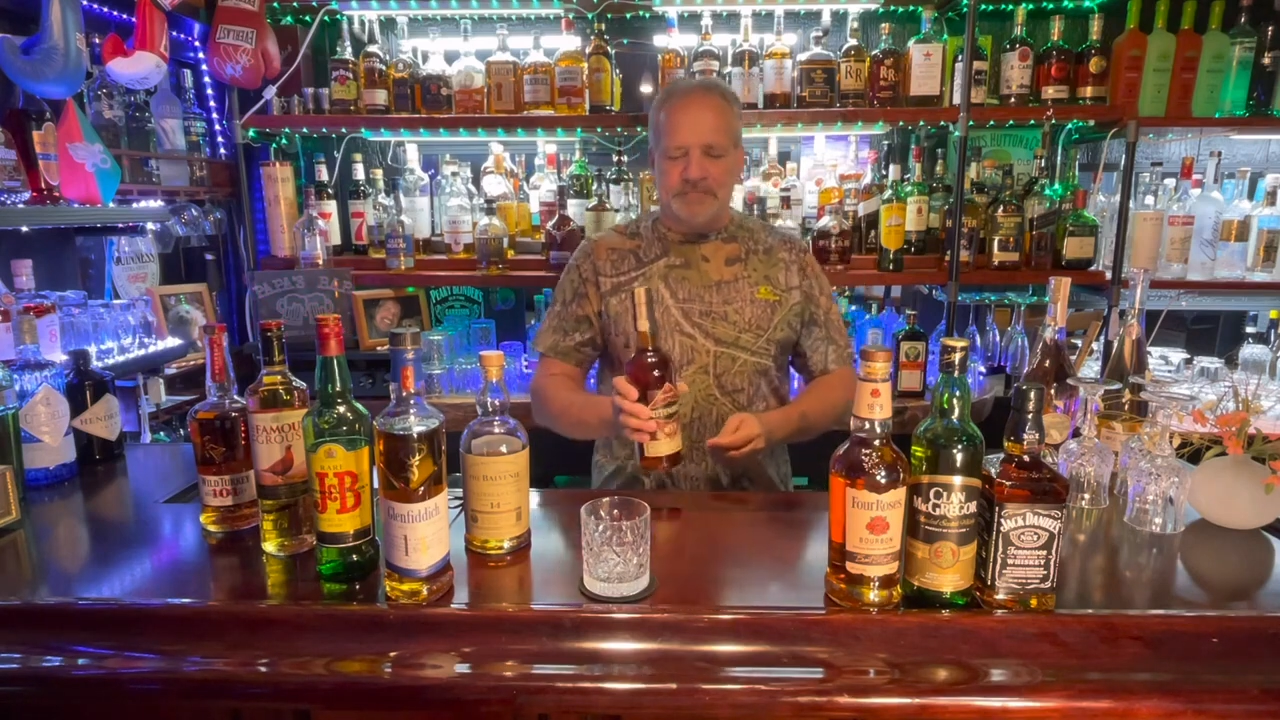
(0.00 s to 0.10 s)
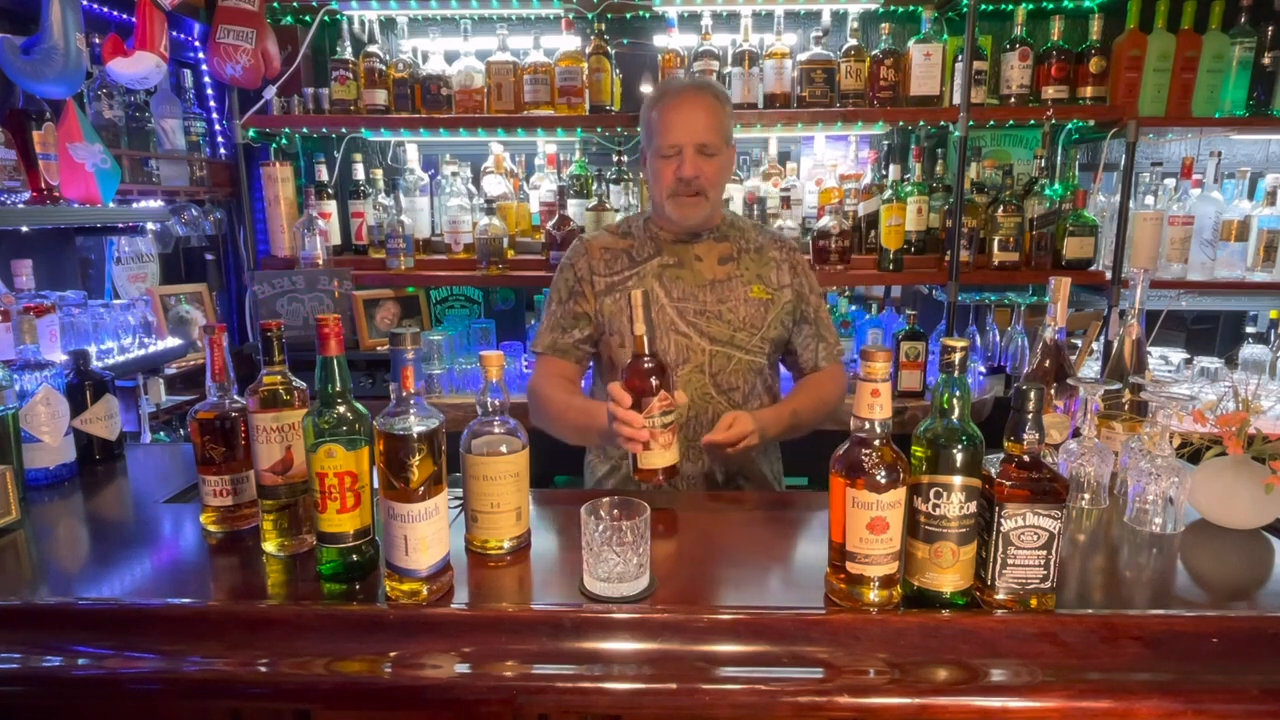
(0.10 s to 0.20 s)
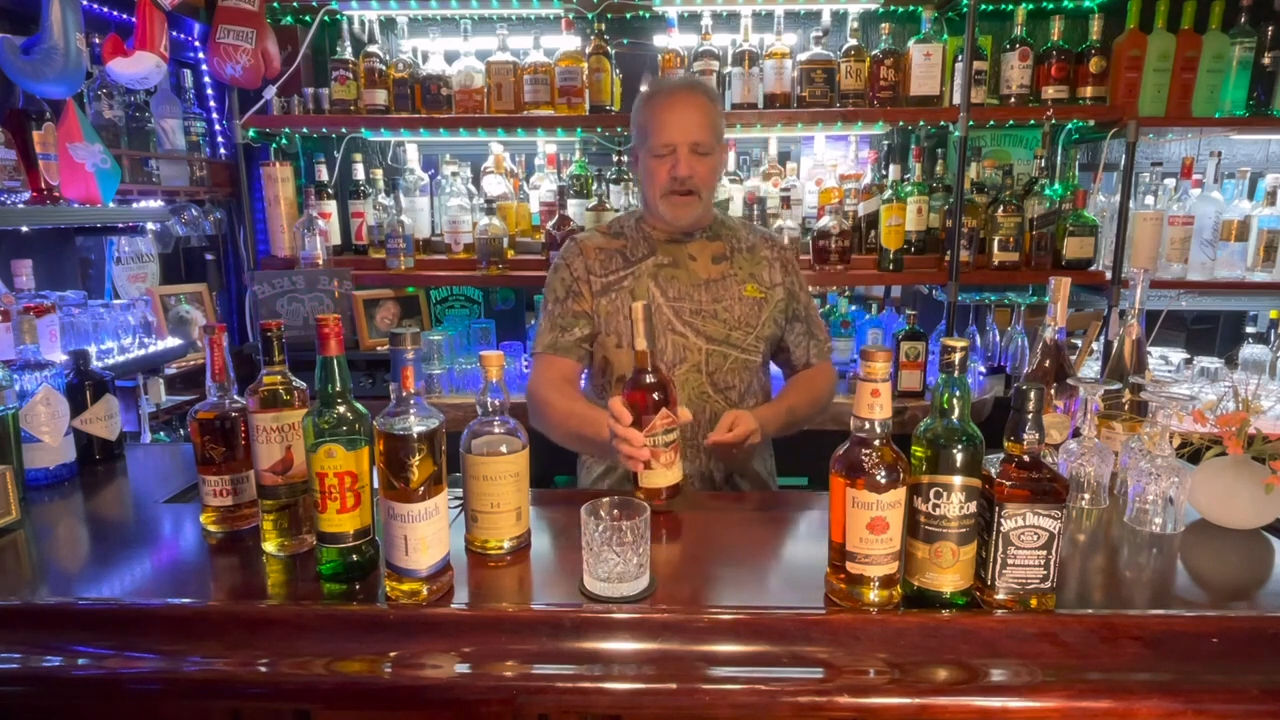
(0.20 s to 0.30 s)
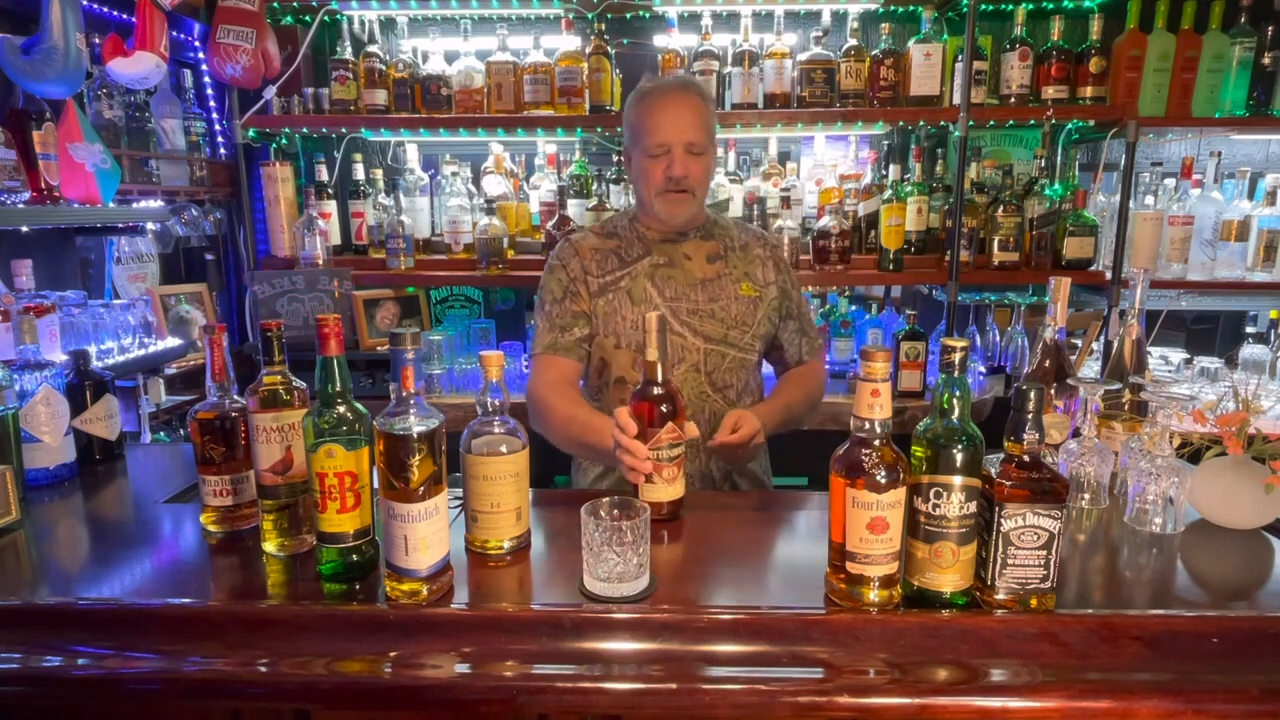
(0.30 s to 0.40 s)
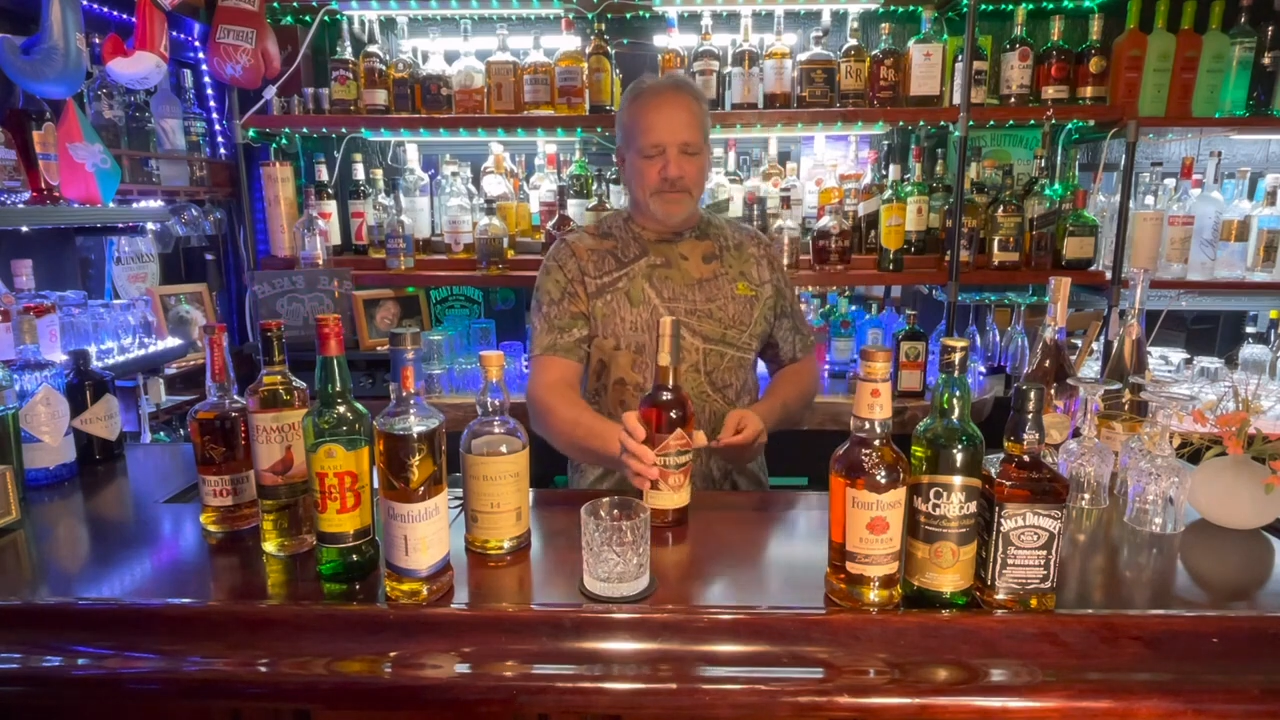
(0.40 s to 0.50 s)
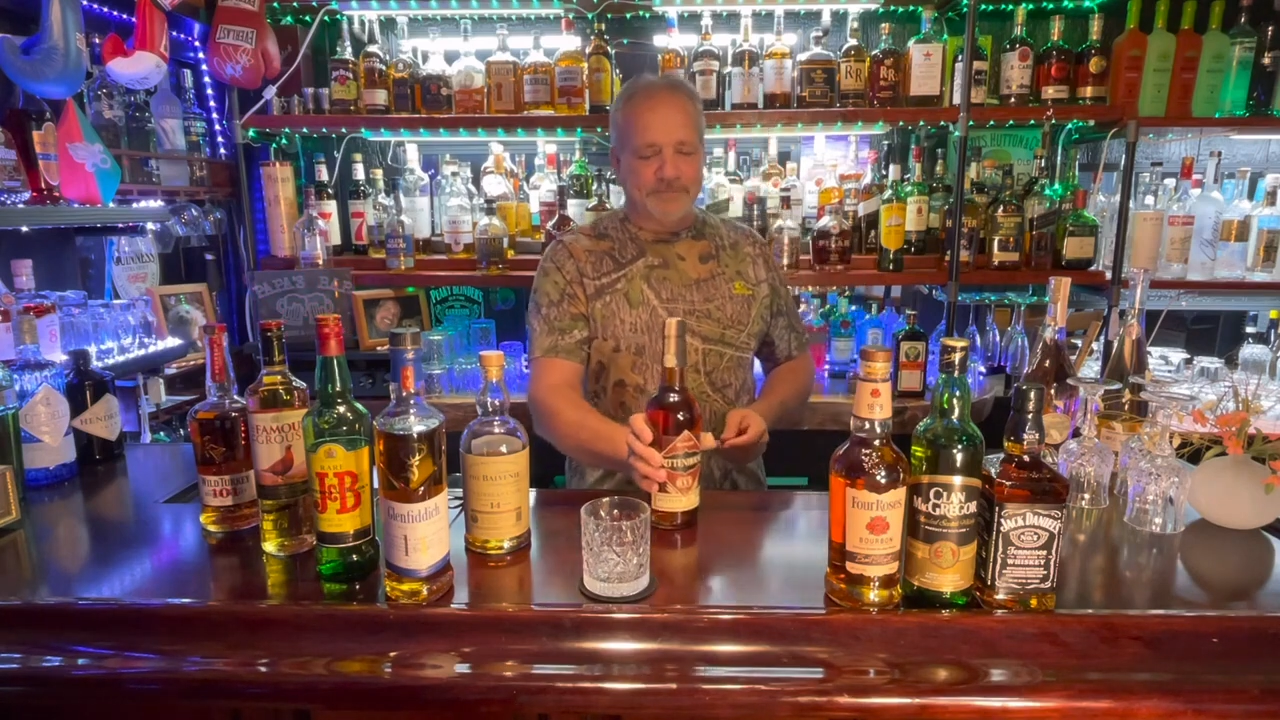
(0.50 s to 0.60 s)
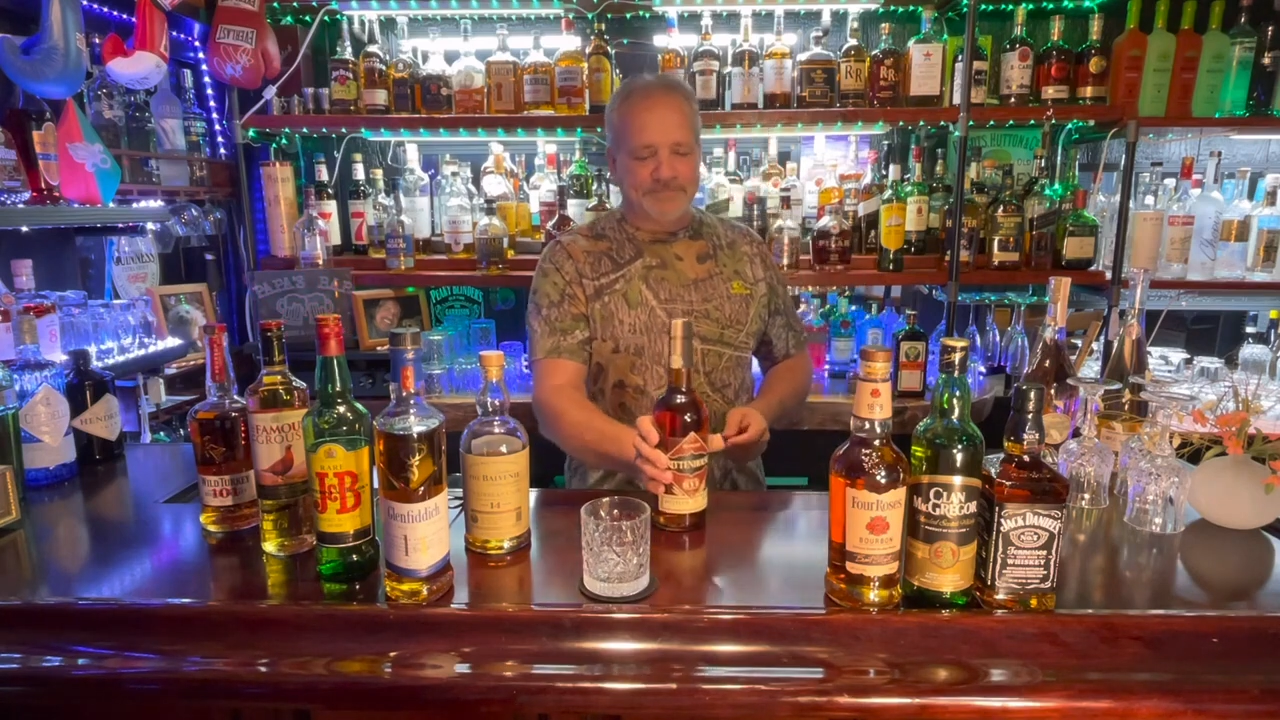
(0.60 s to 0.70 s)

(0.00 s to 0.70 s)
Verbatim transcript: Now,